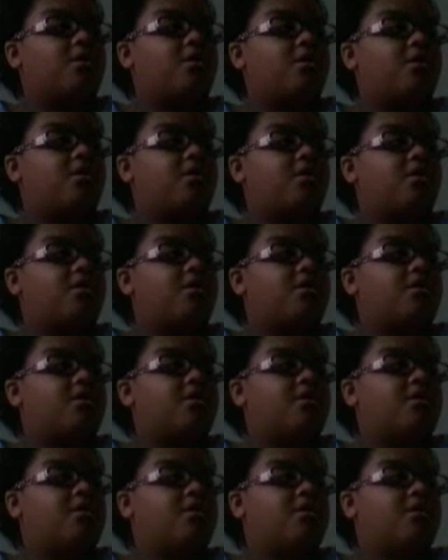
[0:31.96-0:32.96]

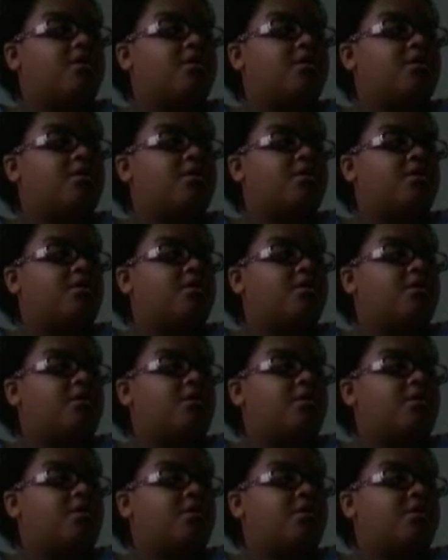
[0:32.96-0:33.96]

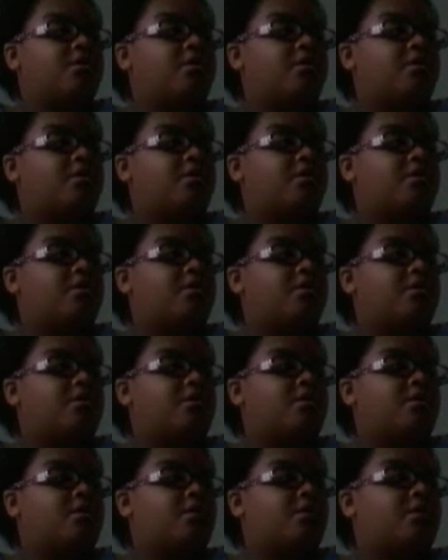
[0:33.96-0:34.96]

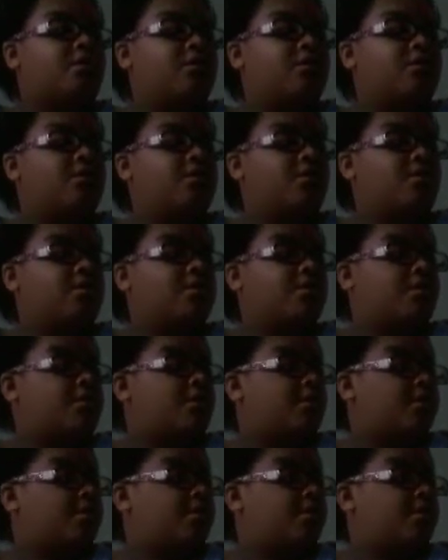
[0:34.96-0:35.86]
(no one is talking)